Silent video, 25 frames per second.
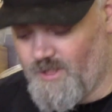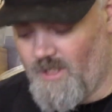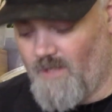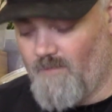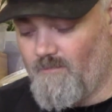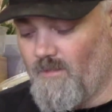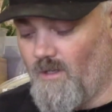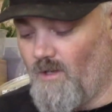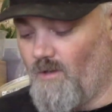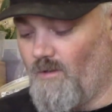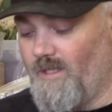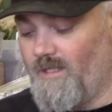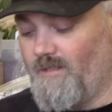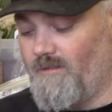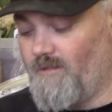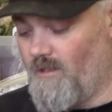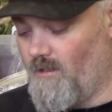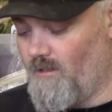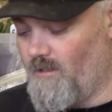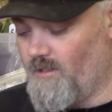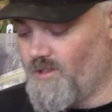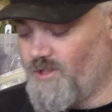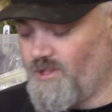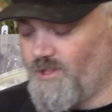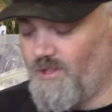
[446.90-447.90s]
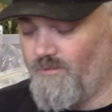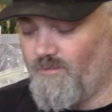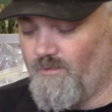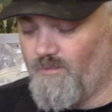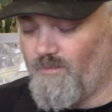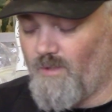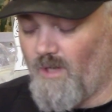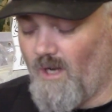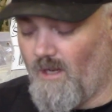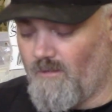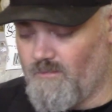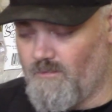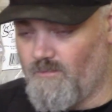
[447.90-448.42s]
in there and she would
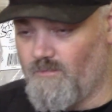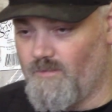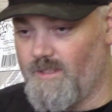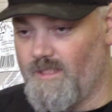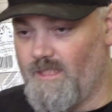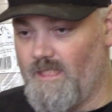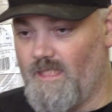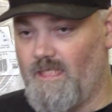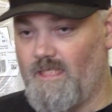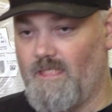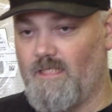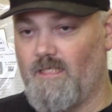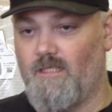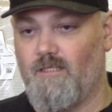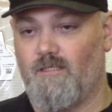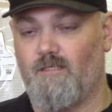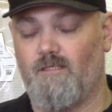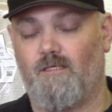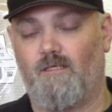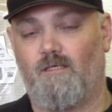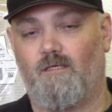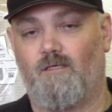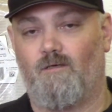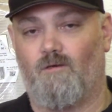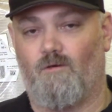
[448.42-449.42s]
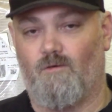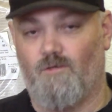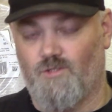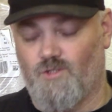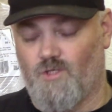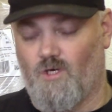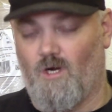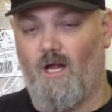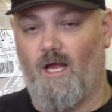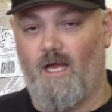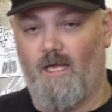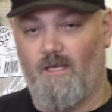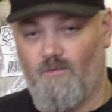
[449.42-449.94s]
probably eat it.
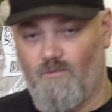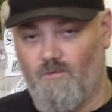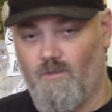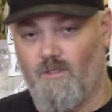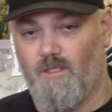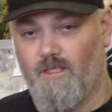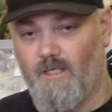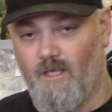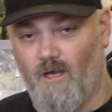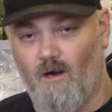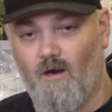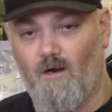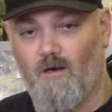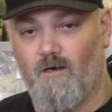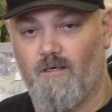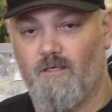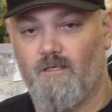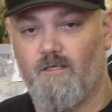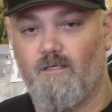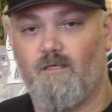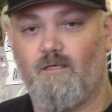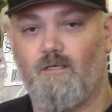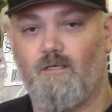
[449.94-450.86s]
Try really hard.